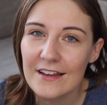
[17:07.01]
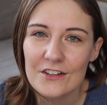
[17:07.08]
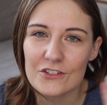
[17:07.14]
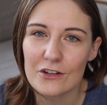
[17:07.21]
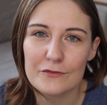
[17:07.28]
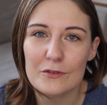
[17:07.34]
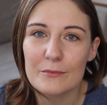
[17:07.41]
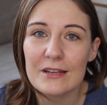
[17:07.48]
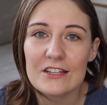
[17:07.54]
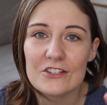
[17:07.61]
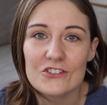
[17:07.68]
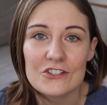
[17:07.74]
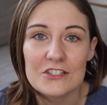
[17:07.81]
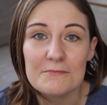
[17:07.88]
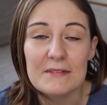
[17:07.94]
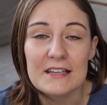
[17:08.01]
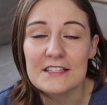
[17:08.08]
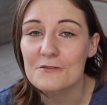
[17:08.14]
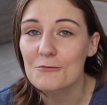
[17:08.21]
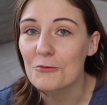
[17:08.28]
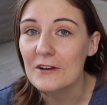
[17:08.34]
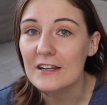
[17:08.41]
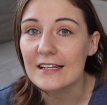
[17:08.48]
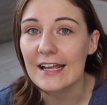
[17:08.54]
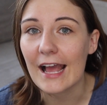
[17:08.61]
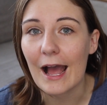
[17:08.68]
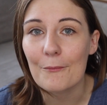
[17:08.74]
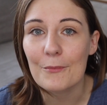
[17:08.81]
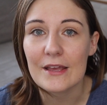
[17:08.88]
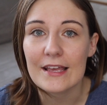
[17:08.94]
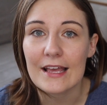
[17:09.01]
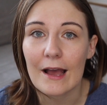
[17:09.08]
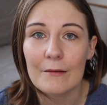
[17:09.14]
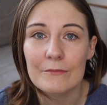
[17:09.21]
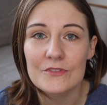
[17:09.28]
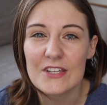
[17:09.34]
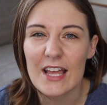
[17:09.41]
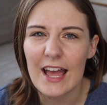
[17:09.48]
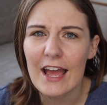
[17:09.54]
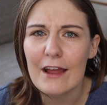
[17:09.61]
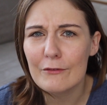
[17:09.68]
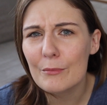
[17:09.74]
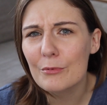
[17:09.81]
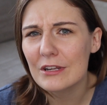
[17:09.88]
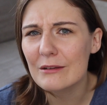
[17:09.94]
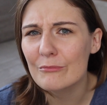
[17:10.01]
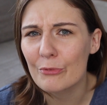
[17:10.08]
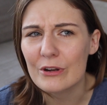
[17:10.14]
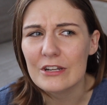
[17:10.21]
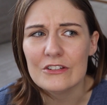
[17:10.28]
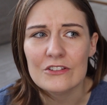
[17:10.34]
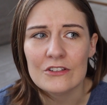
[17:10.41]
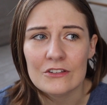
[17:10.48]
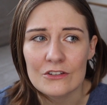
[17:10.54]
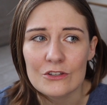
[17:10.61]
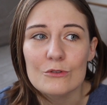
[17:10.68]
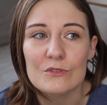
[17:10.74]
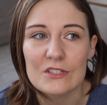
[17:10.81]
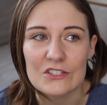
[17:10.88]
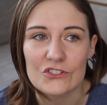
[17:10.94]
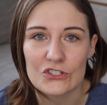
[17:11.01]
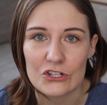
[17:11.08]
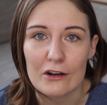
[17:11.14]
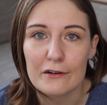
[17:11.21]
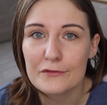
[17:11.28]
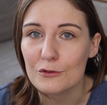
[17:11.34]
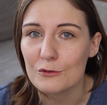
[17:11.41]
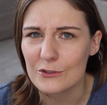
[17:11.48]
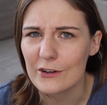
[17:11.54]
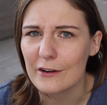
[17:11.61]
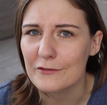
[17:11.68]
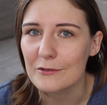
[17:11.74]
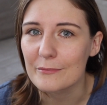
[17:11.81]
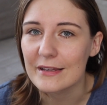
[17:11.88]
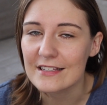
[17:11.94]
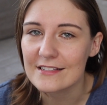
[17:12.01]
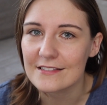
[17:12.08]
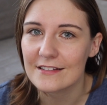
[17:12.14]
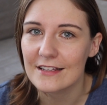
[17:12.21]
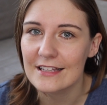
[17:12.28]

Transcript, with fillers: Chuffed to bits just means really happy, and everybody in Britain uses chuffed or chuffed to bits.